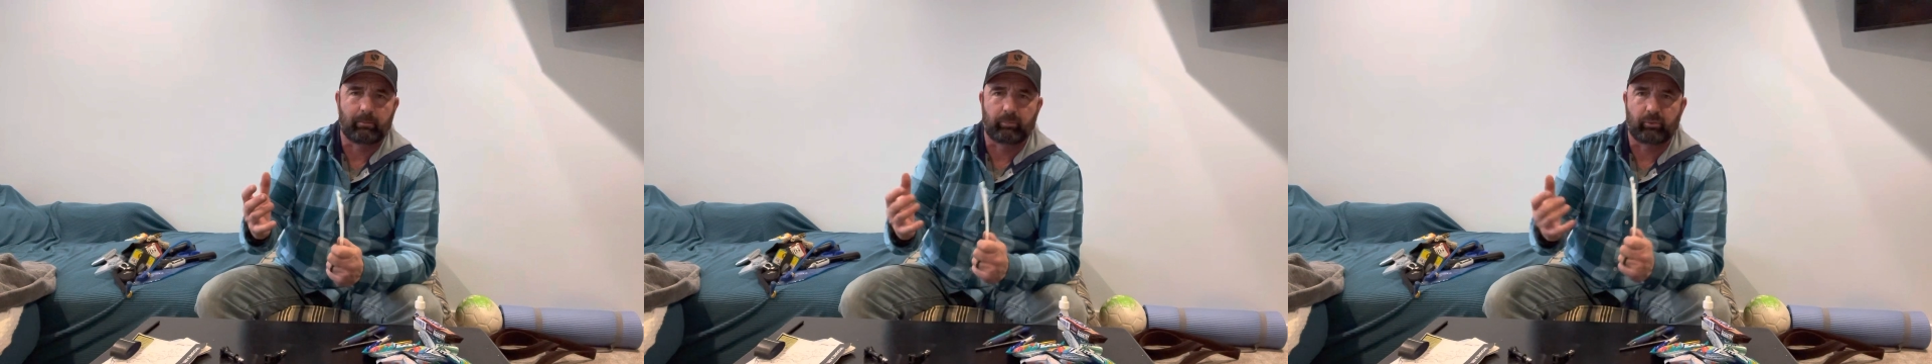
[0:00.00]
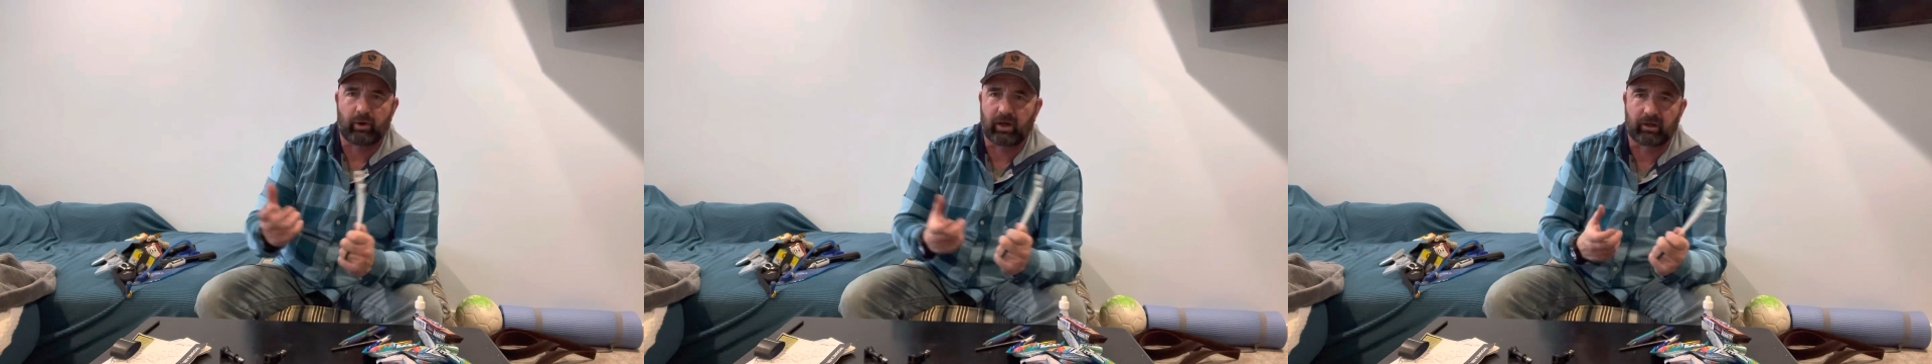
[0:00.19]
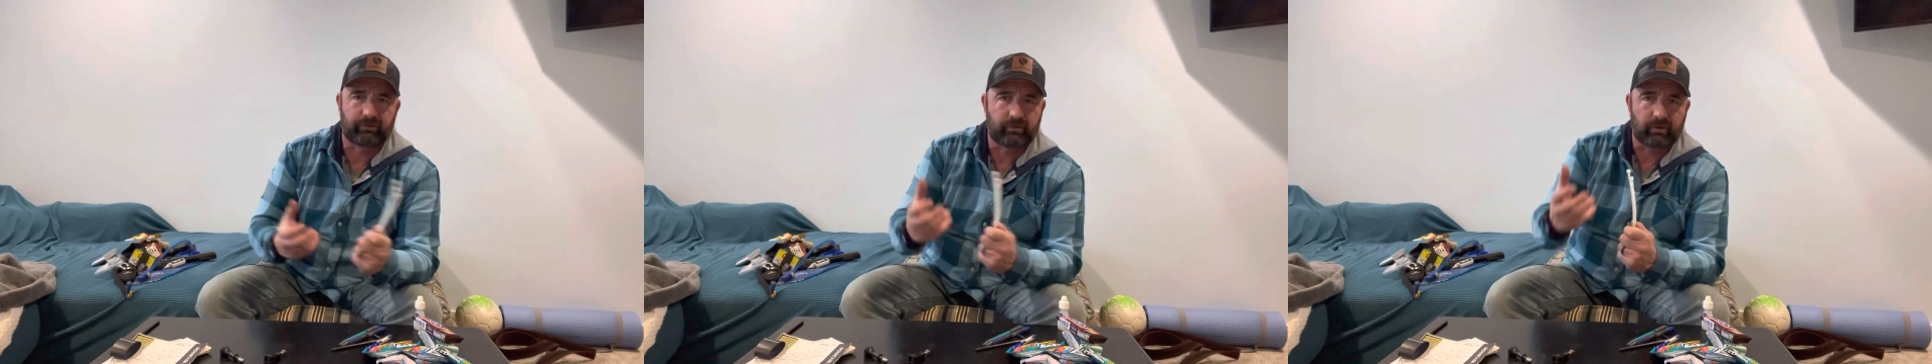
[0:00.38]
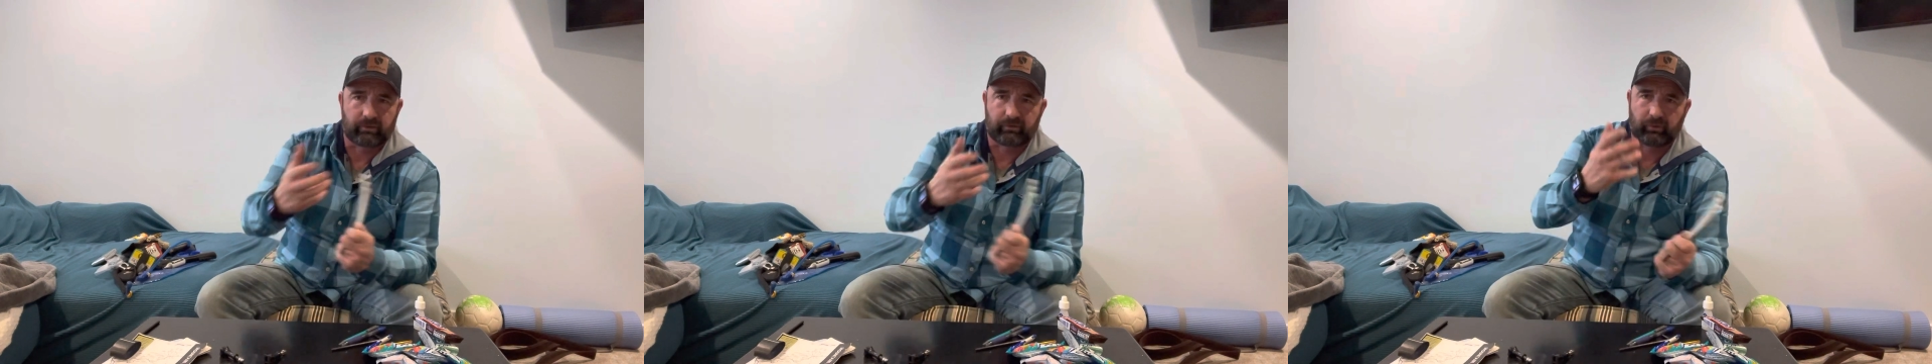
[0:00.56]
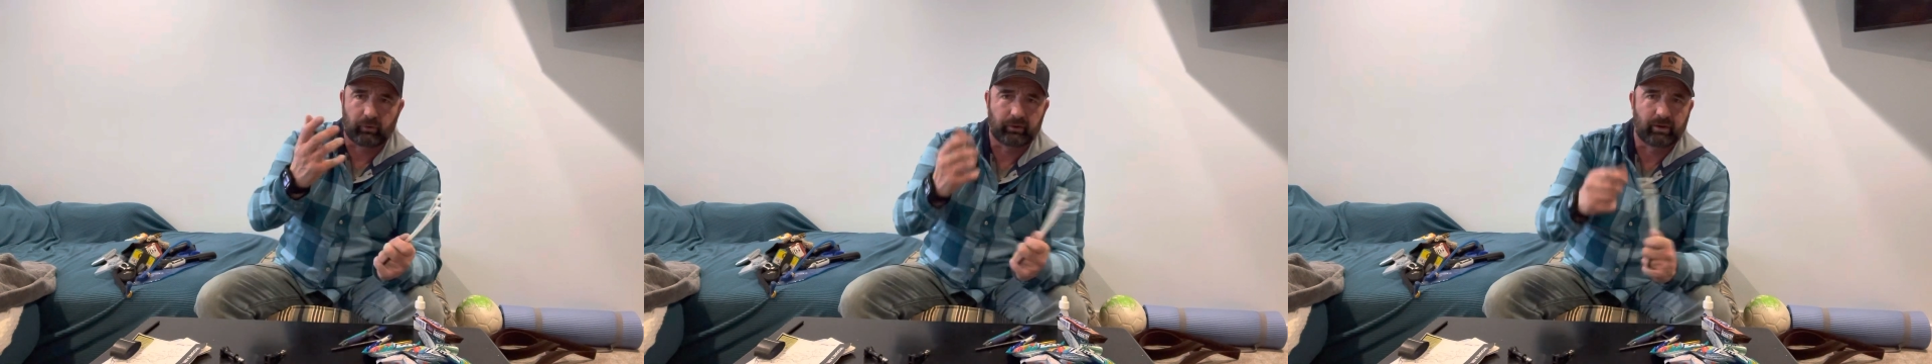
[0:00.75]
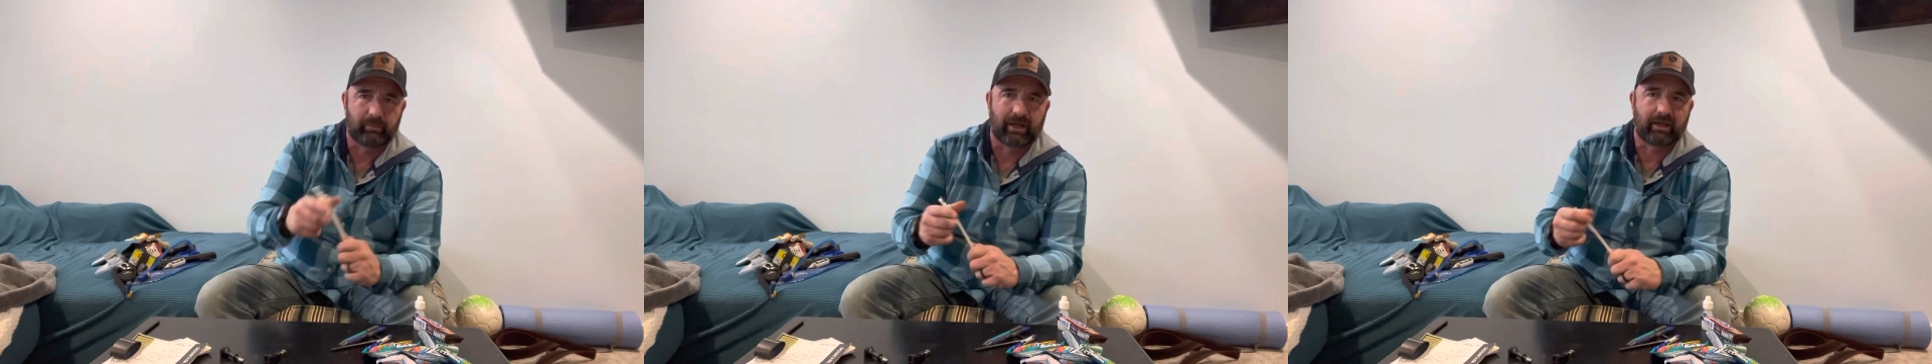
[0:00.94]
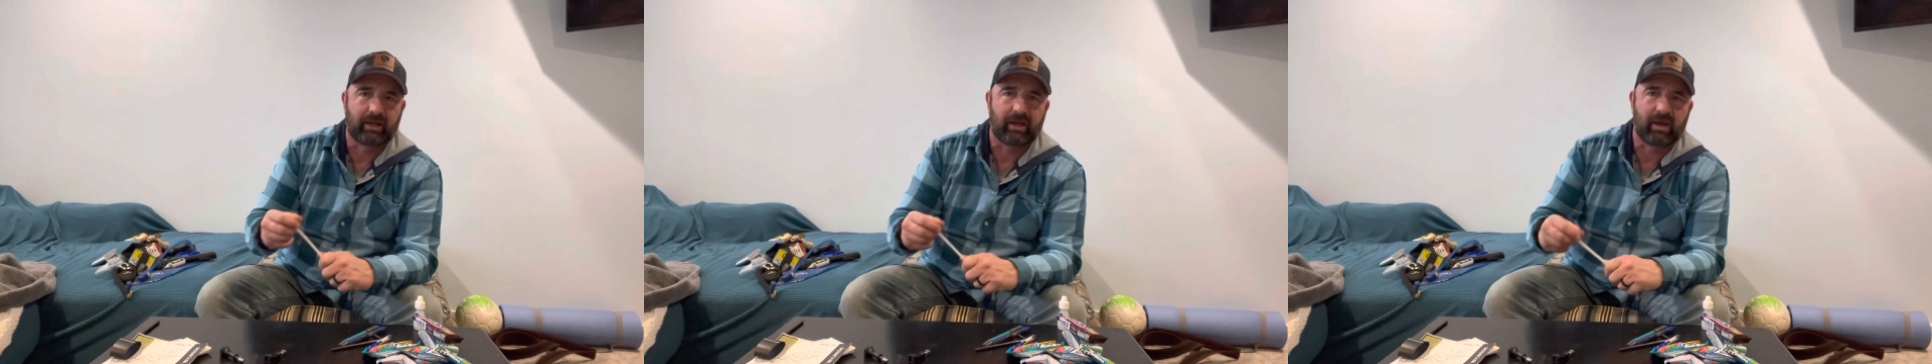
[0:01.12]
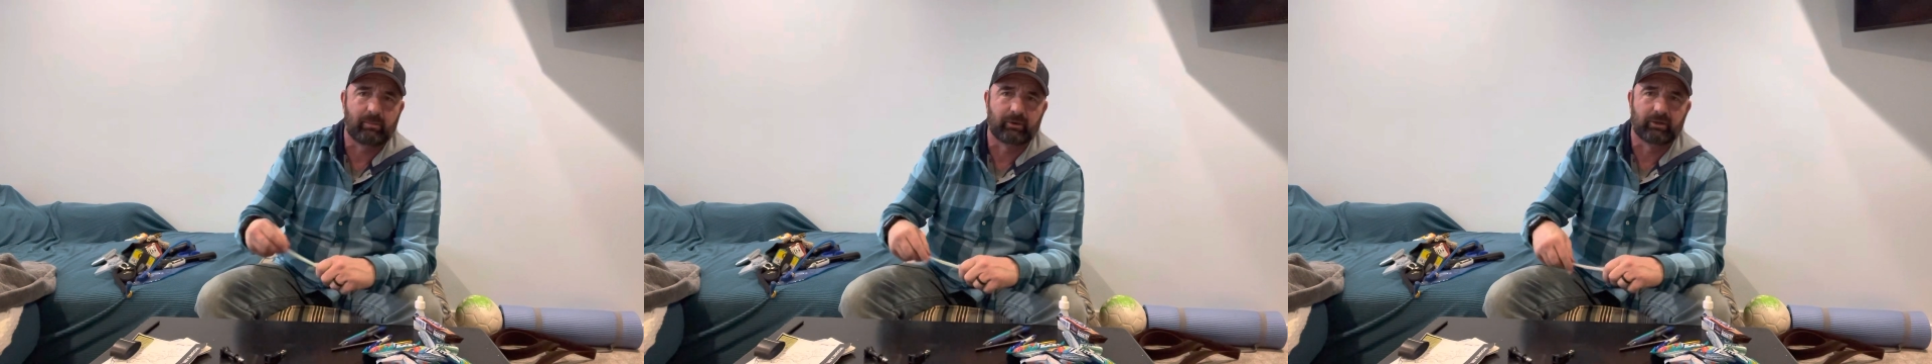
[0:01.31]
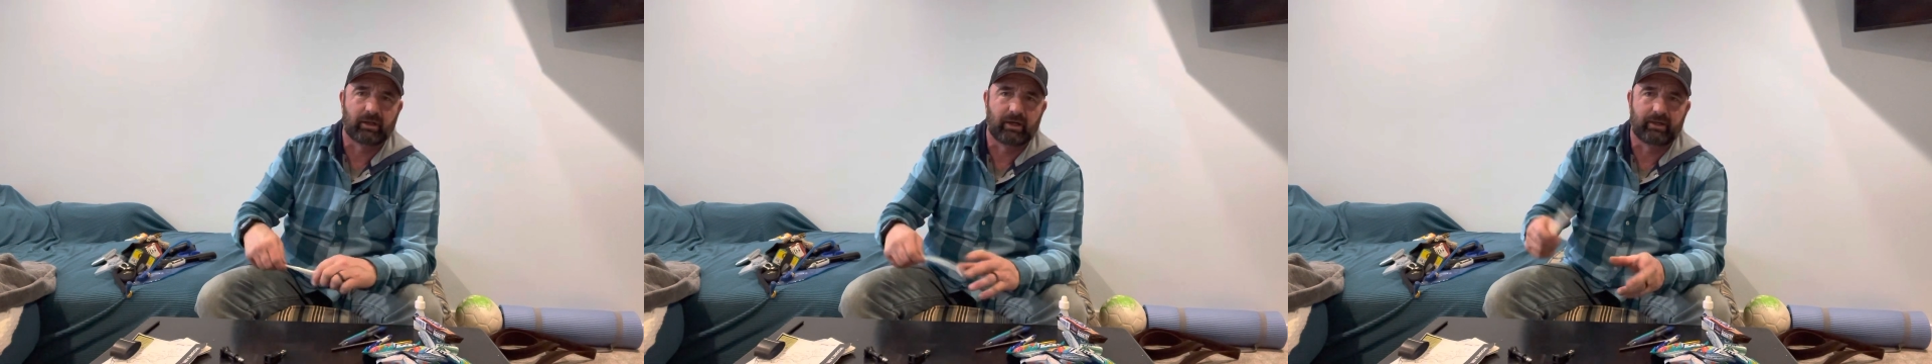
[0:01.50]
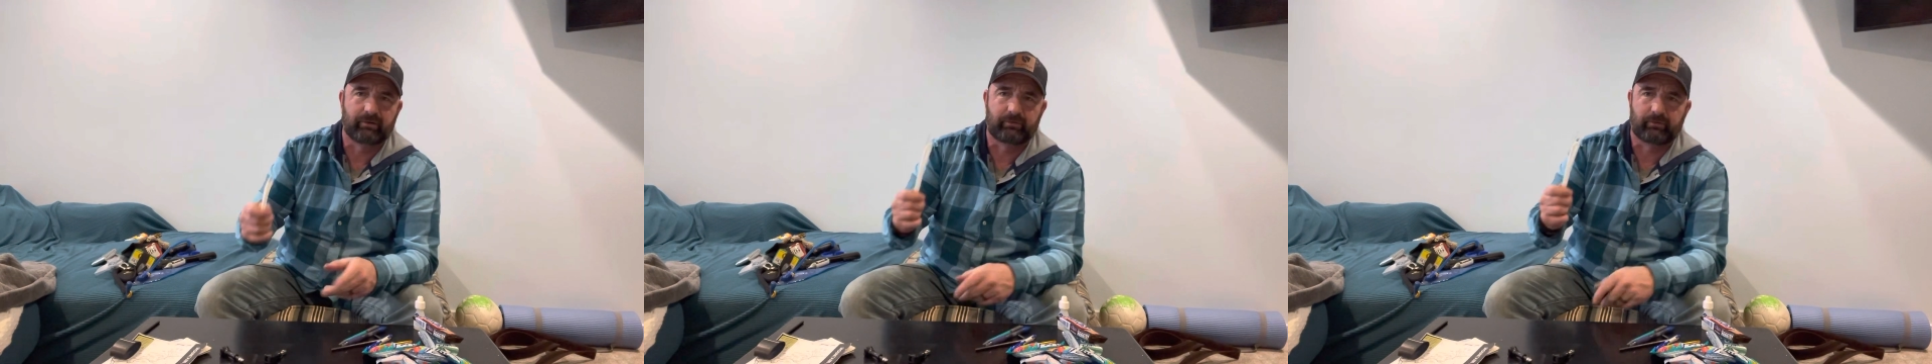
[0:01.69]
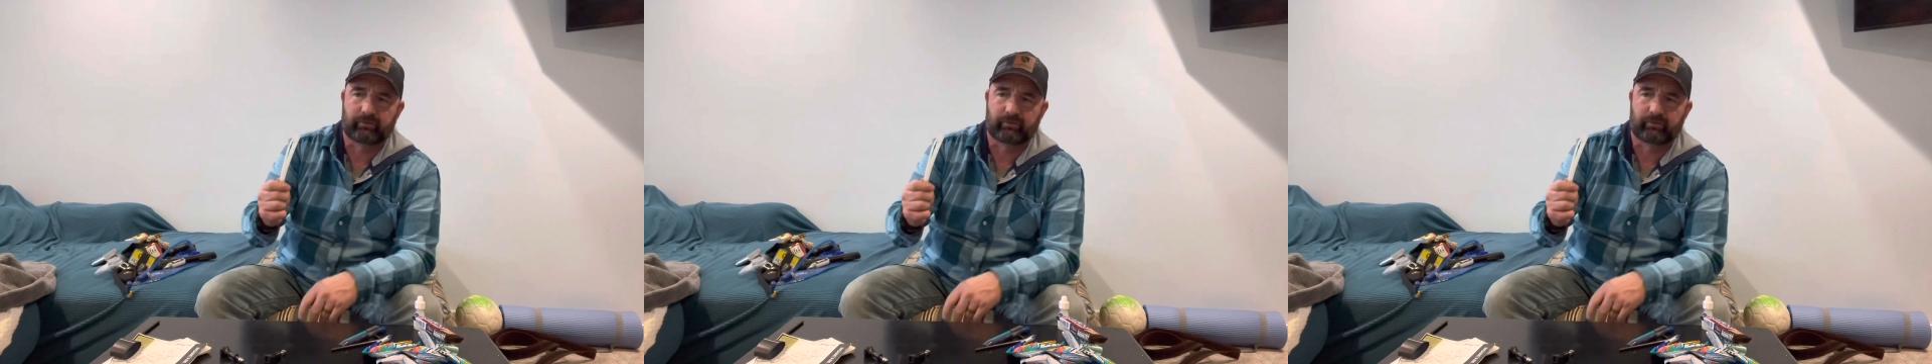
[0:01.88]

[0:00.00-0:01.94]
breaks that's holding my cable lines